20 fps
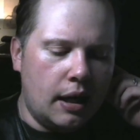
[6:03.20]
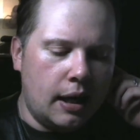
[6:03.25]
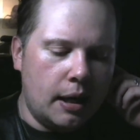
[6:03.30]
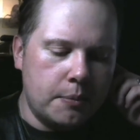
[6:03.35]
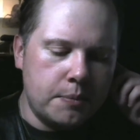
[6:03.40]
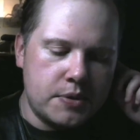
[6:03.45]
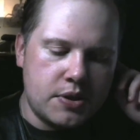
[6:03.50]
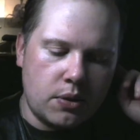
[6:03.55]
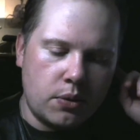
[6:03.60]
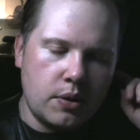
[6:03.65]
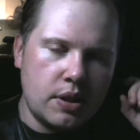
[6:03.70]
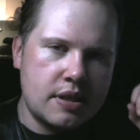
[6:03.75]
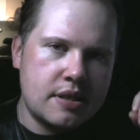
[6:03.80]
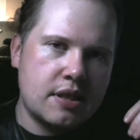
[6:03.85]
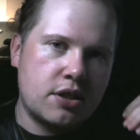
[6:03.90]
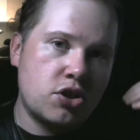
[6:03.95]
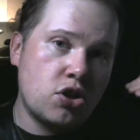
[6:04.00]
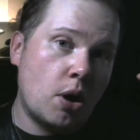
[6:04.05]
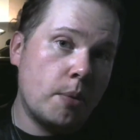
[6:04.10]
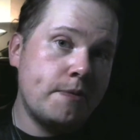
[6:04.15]
So it's a
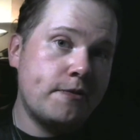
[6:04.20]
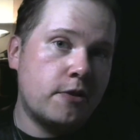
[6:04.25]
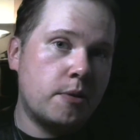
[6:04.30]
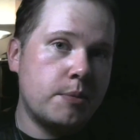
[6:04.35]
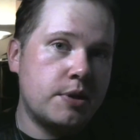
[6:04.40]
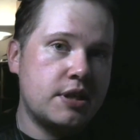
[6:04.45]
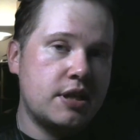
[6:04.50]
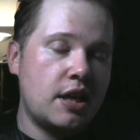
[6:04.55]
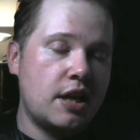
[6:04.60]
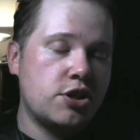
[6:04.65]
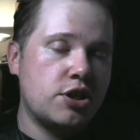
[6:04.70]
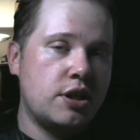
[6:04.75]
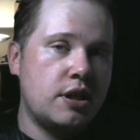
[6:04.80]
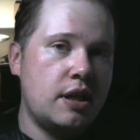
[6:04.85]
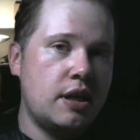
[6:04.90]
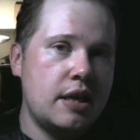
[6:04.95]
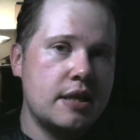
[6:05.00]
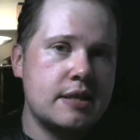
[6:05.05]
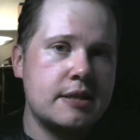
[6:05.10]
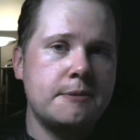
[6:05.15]
top fermentation
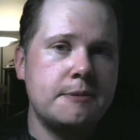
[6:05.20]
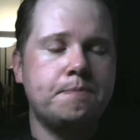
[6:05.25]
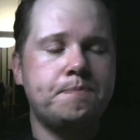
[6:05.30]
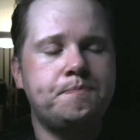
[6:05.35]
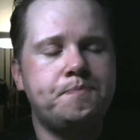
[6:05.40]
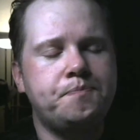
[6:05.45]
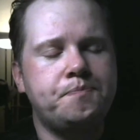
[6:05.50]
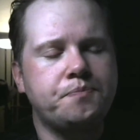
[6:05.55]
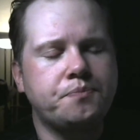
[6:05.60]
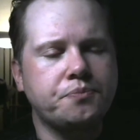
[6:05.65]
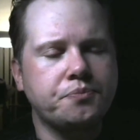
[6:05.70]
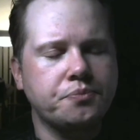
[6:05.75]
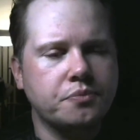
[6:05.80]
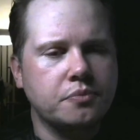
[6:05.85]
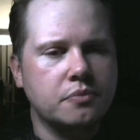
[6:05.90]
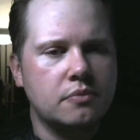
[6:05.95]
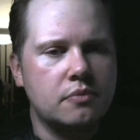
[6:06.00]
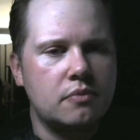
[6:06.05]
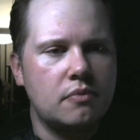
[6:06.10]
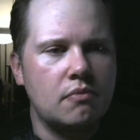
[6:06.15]
yeast.
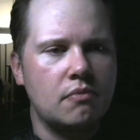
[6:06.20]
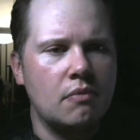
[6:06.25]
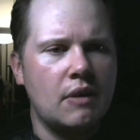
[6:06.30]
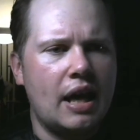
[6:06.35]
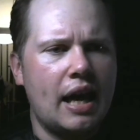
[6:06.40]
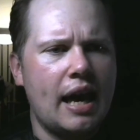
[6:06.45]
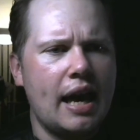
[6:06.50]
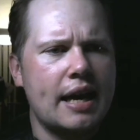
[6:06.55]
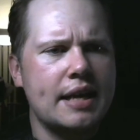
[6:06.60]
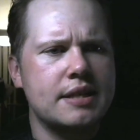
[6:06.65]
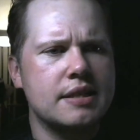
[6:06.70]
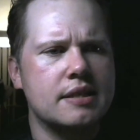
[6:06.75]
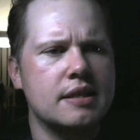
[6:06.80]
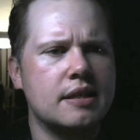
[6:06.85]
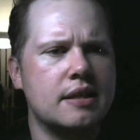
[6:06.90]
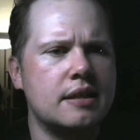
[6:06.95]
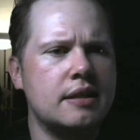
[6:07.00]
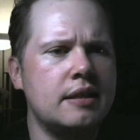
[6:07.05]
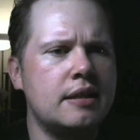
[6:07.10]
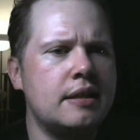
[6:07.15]
And
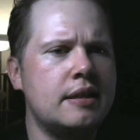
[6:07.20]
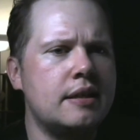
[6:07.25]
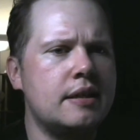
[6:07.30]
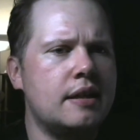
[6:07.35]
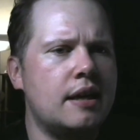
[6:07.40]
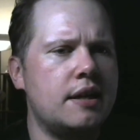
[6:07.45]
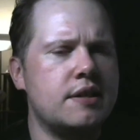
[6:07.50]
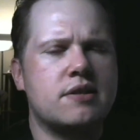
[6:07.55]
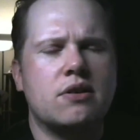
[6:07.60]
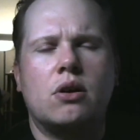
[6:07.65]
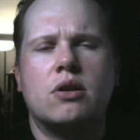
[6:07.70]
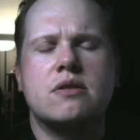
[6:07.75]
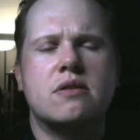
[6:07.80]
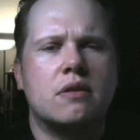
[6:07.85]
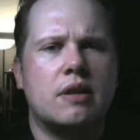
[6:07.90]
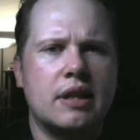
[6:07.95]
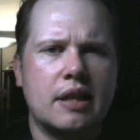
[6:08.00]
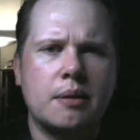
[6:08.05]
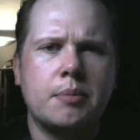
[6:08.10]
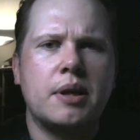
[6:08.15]
it's also a
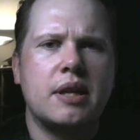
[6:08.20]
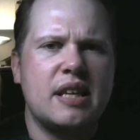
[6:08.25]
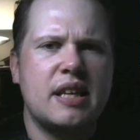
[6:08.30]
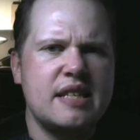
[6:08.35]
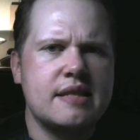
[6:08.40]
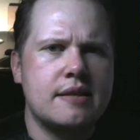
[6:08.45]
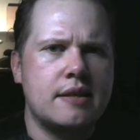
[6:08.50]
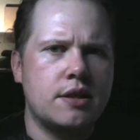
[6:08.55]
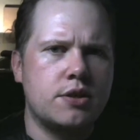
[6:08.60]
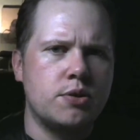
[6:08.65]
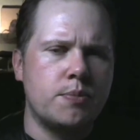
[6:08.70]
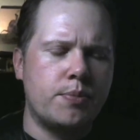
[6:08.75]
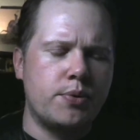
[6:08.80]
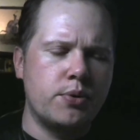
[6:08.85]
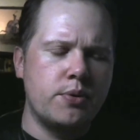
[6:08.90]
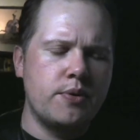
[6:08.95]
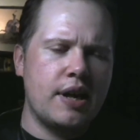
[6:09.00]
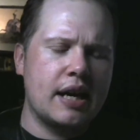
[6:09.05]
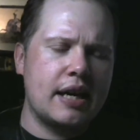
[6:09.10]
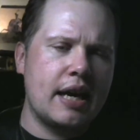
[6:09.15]
little bit easier to
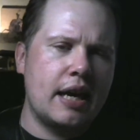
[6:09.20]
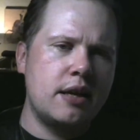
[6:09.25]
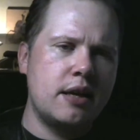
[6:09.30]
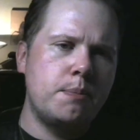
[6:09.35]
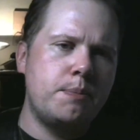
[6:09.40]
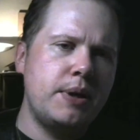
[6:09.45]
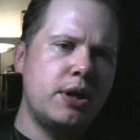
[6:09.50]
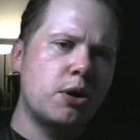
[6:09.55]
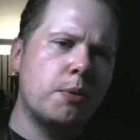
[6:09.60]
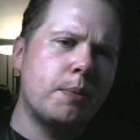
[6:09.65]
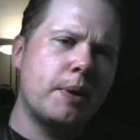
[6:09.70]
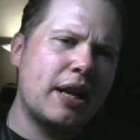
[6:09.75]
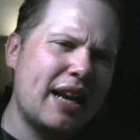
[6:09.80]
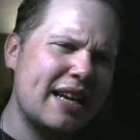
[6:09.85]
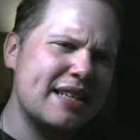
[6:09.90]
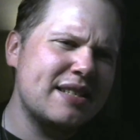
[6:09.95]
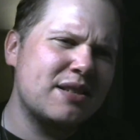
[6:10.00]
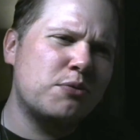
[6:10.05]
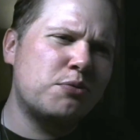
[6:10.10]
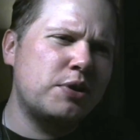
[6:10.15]
brew that kind of beer, but it
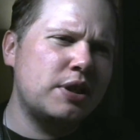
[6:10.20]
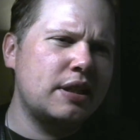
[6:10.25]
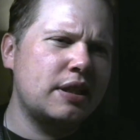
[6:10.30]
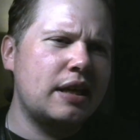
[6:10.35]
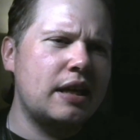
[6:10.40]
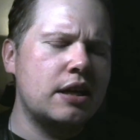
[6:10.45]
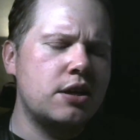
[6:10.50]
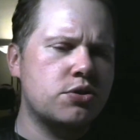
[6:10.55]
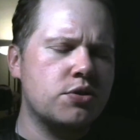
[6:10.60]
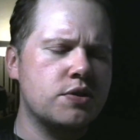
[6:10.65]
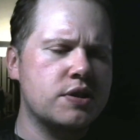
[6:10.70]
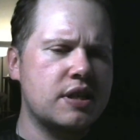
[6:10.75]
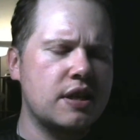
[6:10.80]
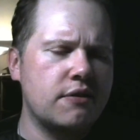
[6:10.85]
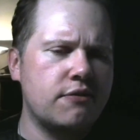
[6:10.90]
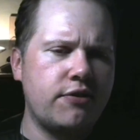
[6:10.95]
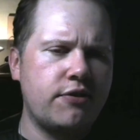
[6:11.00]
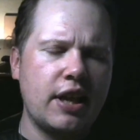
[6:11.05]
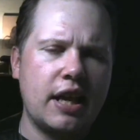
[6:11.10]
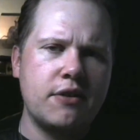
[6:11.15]
has a really interesting
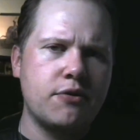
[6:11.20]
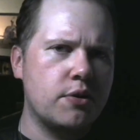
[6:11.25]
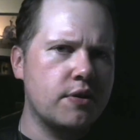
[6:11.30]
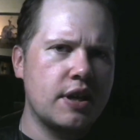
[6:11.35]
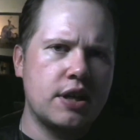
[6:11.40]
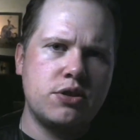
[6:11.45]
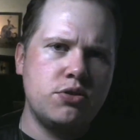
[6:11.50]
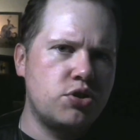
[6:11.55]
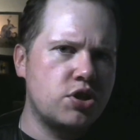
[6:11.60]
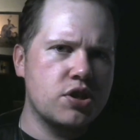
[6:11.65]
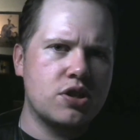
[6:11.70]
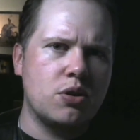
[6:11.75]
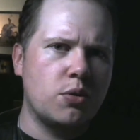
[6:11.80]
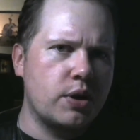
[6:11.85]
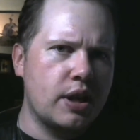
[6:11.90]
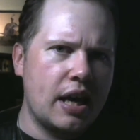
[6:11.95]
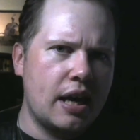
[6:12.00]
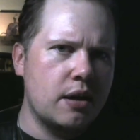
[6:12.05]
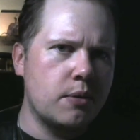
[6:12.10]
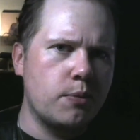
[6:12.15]
flavor that you just don't
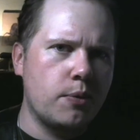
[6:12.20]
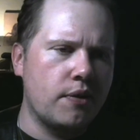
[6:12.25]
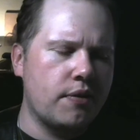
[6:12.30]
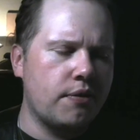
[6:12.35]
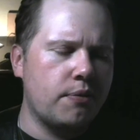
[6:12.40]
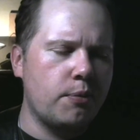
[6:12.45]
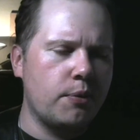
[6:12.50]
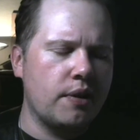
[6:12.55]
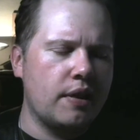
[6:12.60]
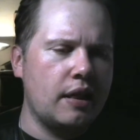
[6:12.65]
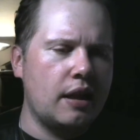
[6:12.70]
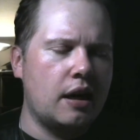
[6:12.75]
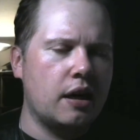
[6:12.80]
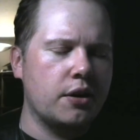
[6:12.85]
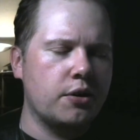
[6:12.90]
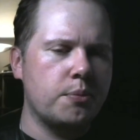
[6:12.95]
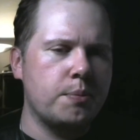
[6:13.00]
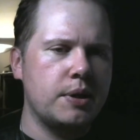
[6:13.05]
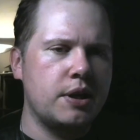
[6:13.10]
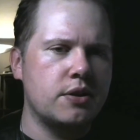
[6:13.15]
get with
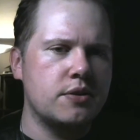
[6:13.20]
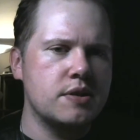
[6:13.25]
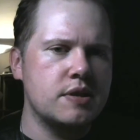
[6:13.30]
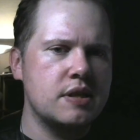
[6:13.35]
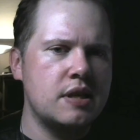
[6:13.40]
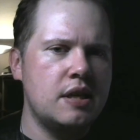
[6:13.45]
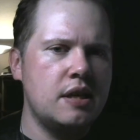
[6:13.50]
lager beers.